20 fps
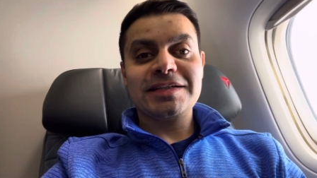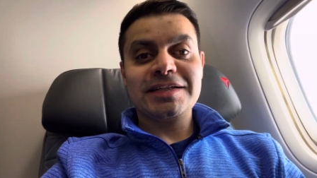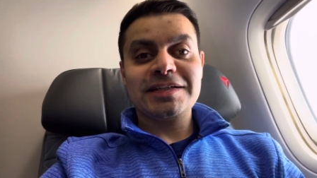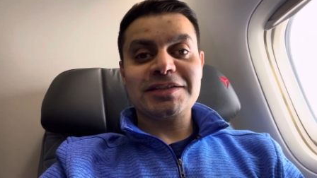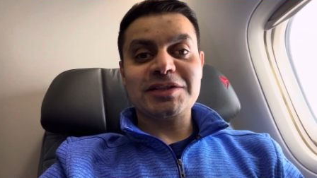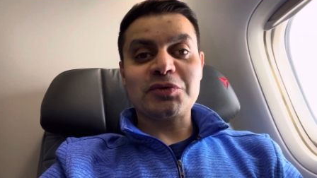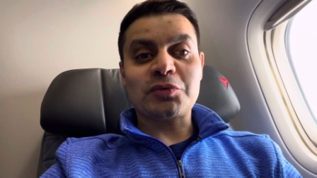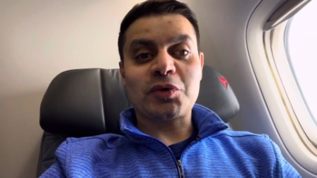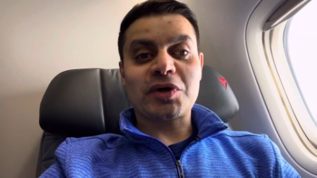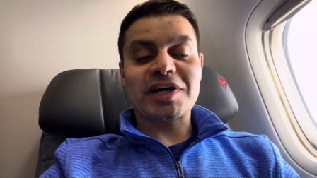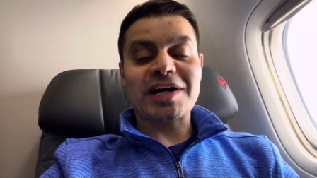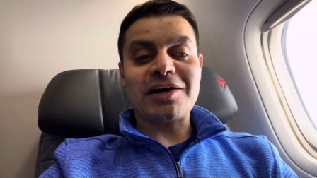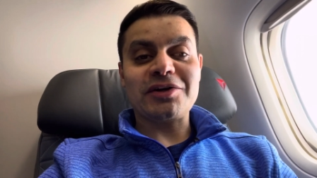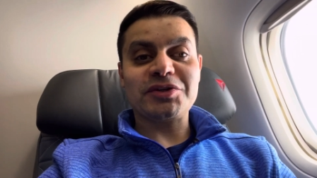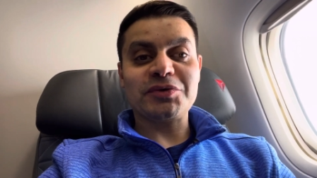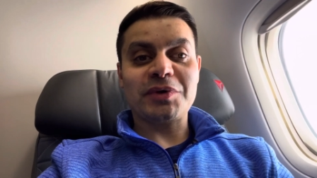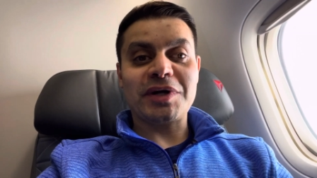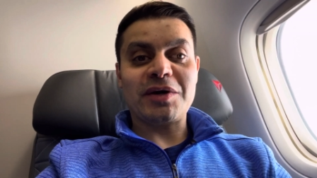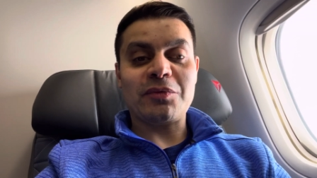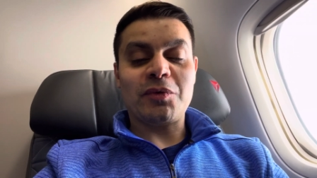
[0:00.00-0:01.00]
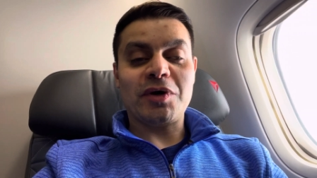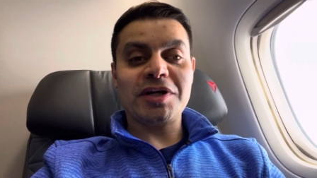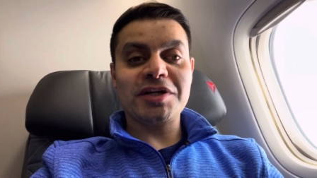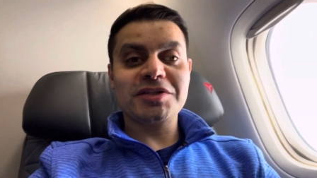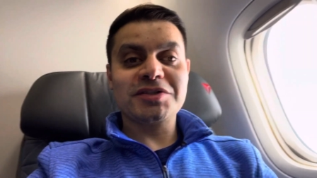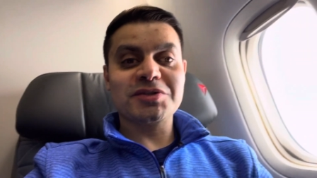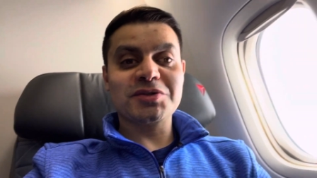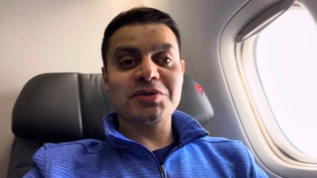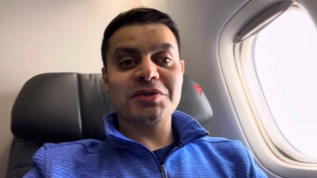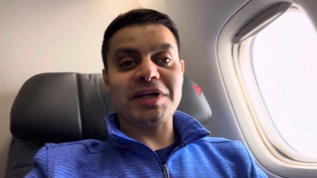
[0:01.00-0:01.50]
didn't work out the way I
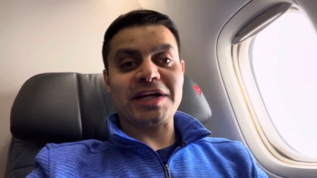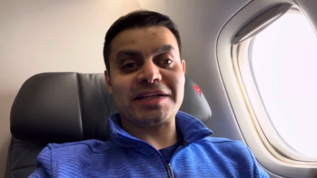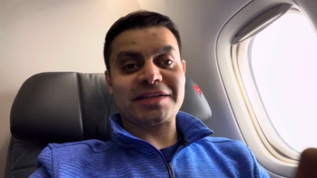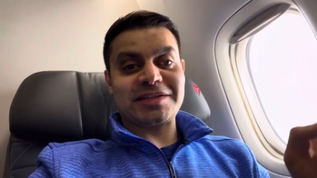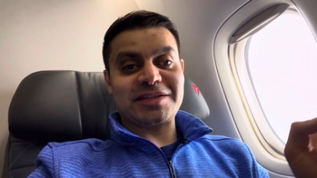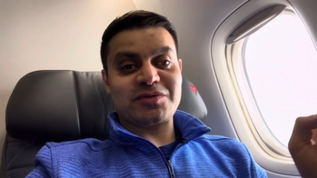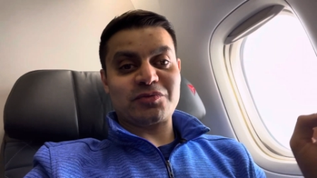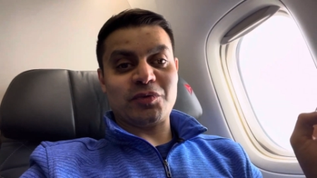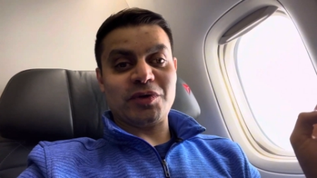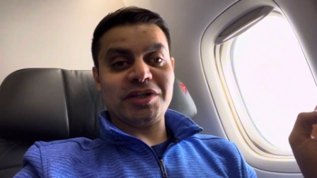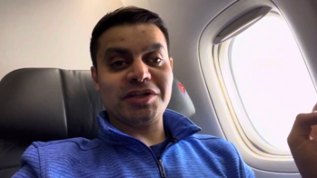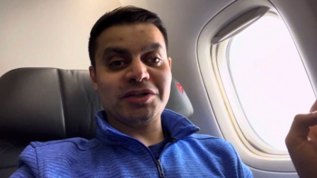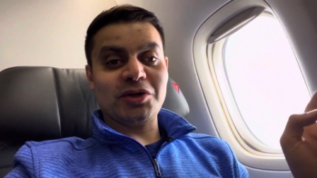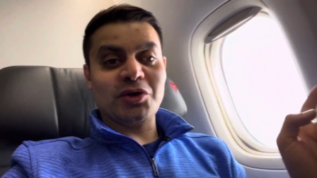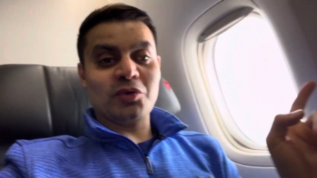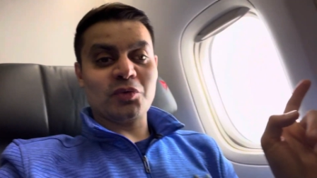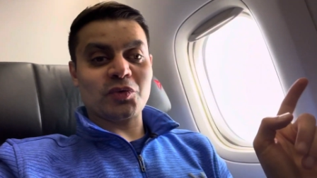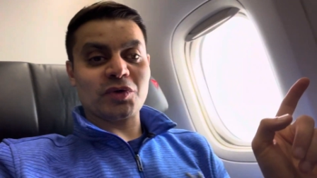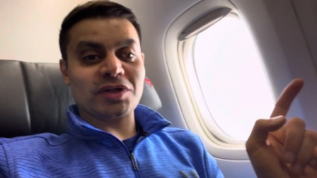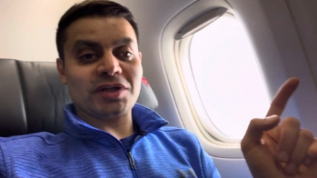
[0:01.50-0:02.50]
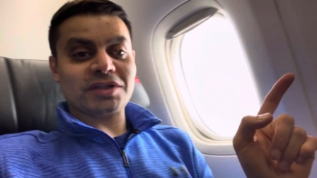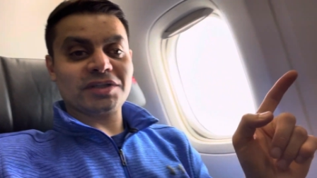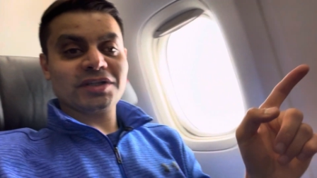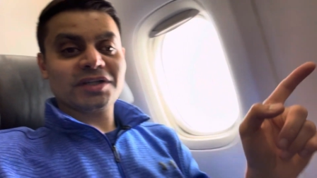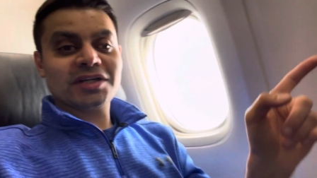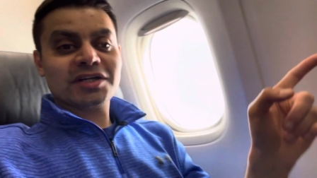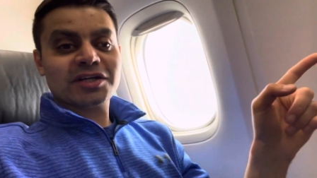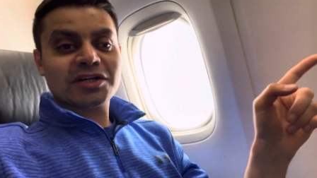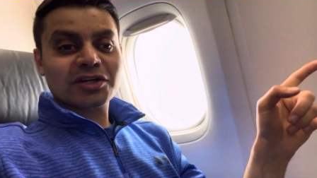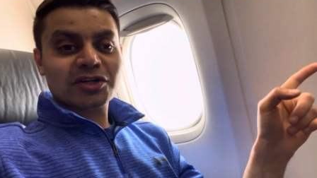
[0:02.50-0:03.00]
wanted to, like this window
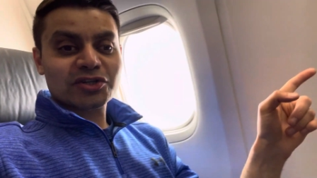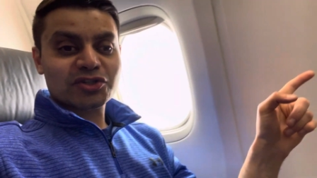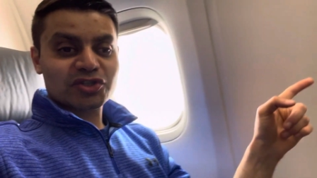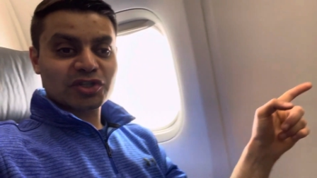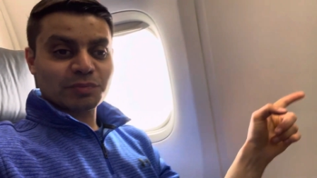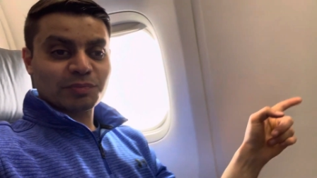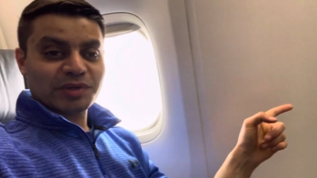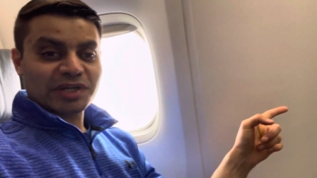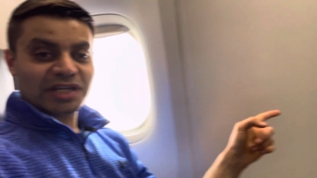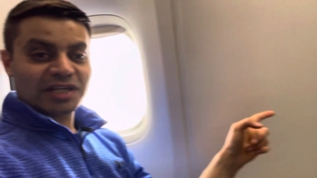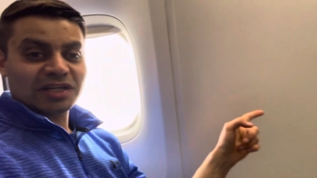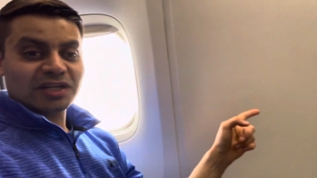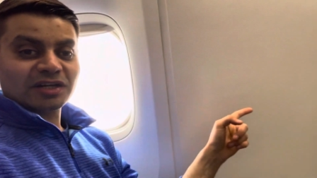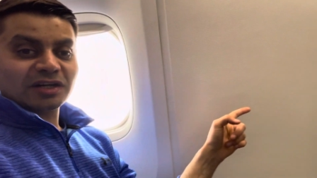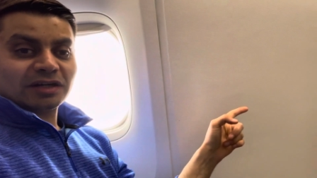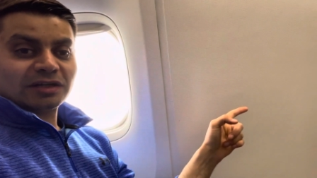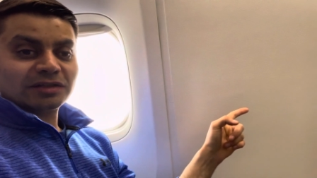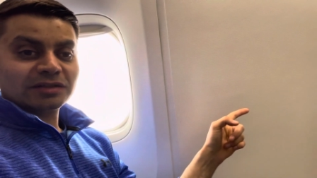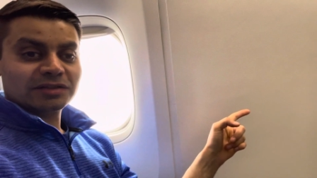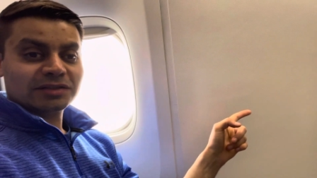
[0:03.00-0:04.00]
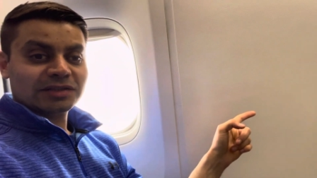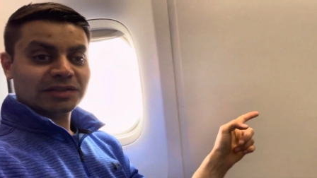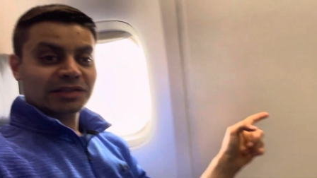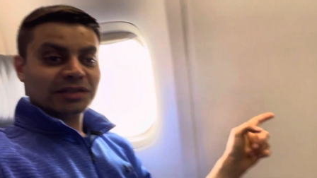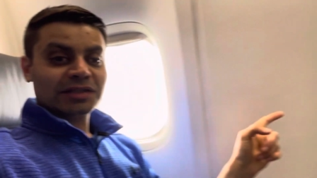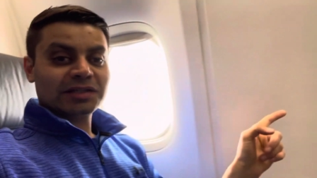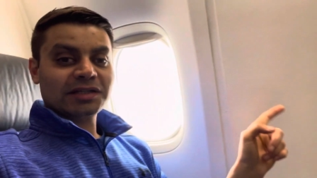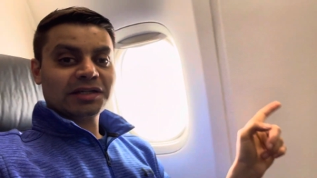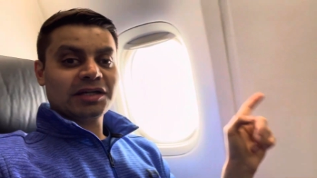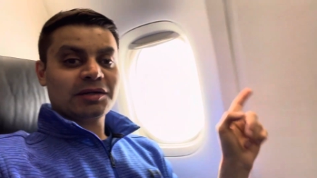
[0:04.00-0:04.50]
should be here,
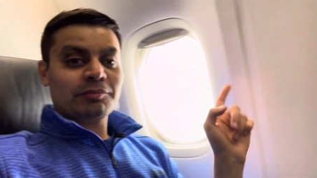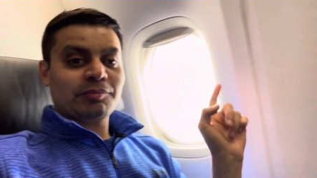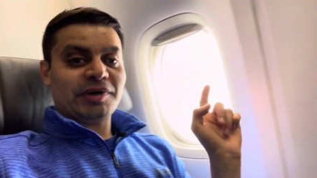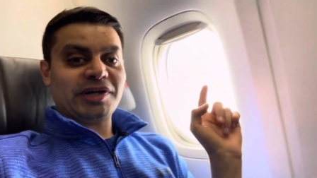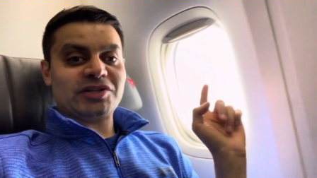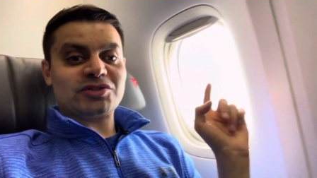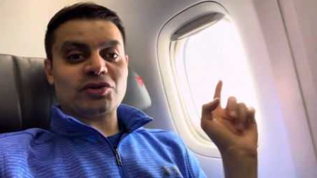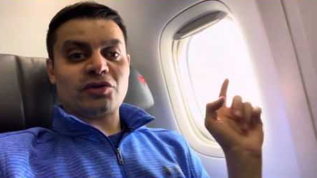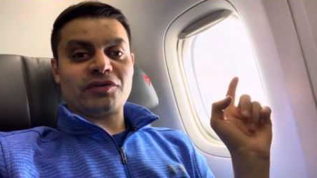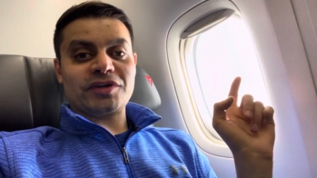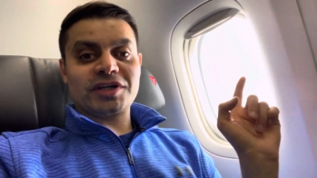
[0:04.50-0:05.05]
but it's over